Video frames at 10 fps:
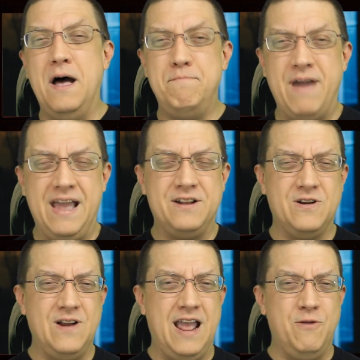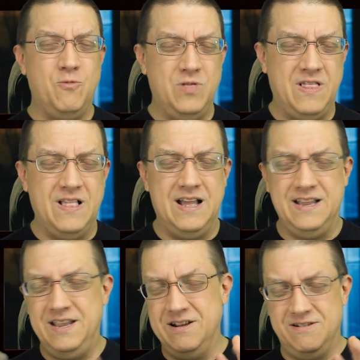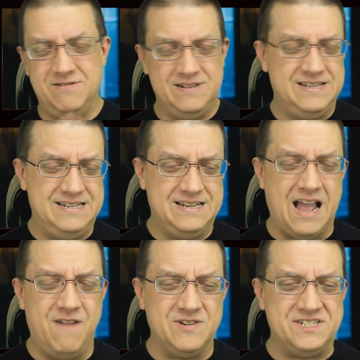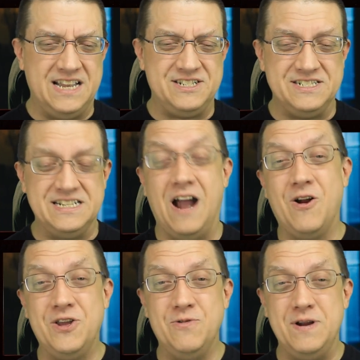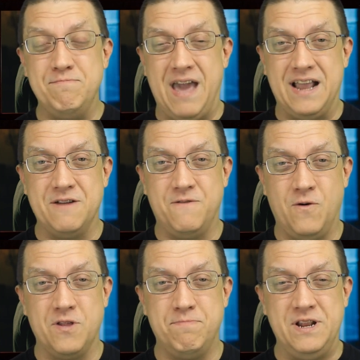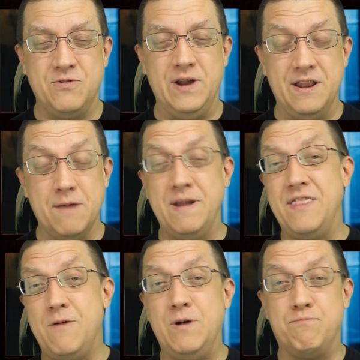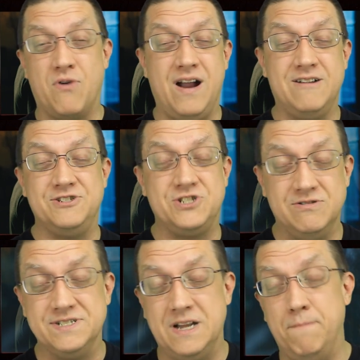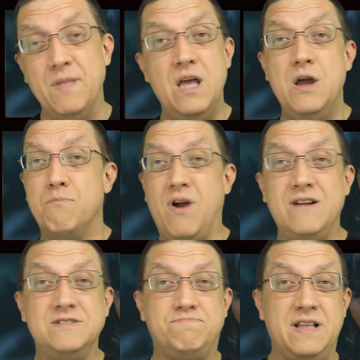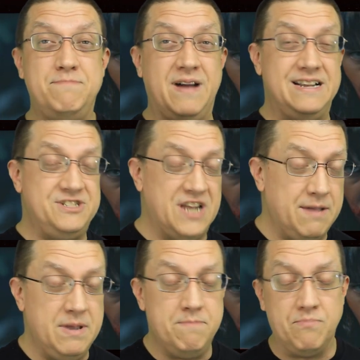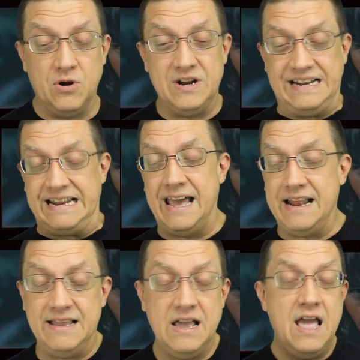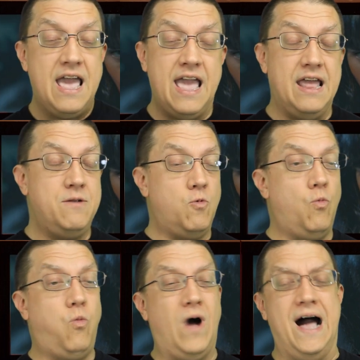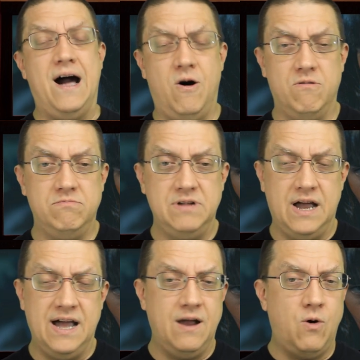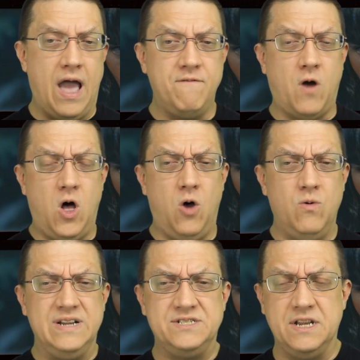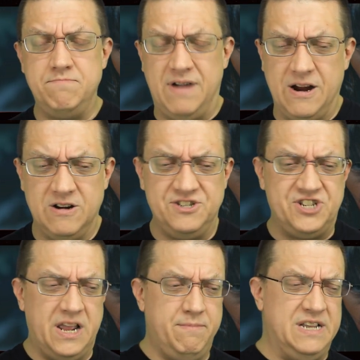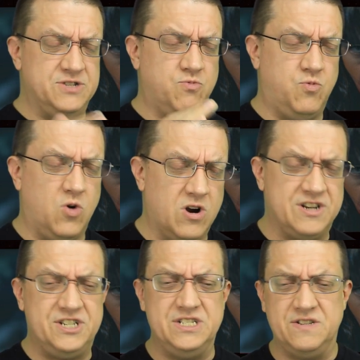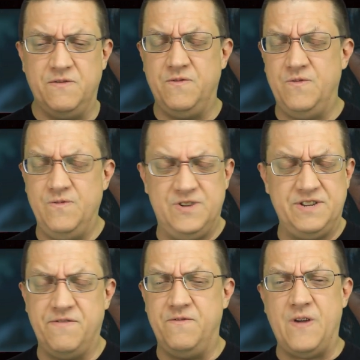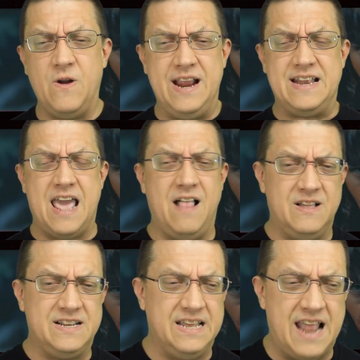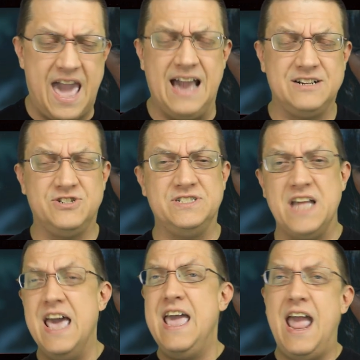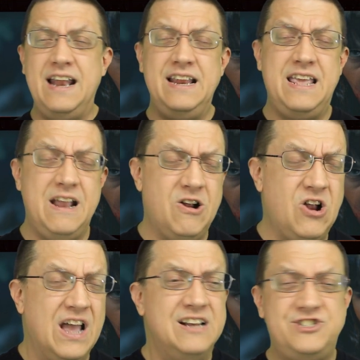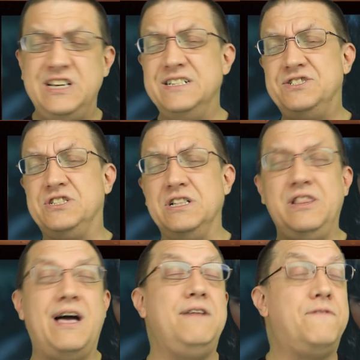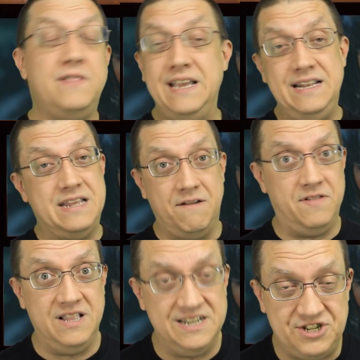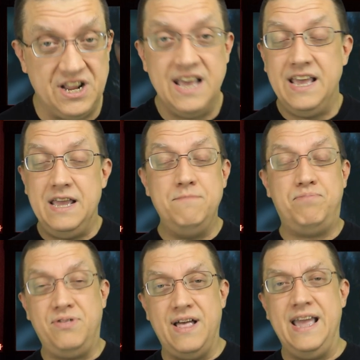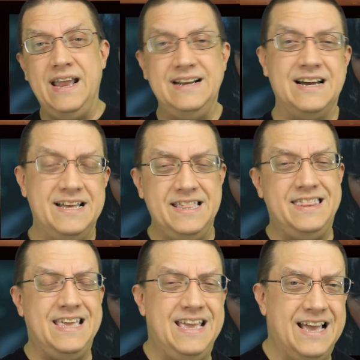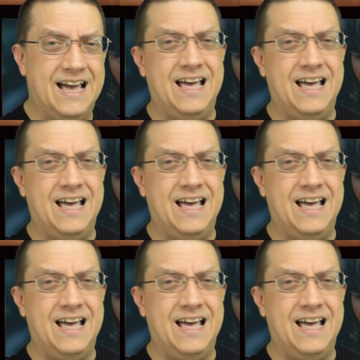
banter and you know, conversations and arguing back and forth between them. And then when Briar shows up, Briar is played by Jamie Bernadetta, and wow. I've always admired Jamie's work. She's a very talented actress. And in here, she is delightfully devilish in playing the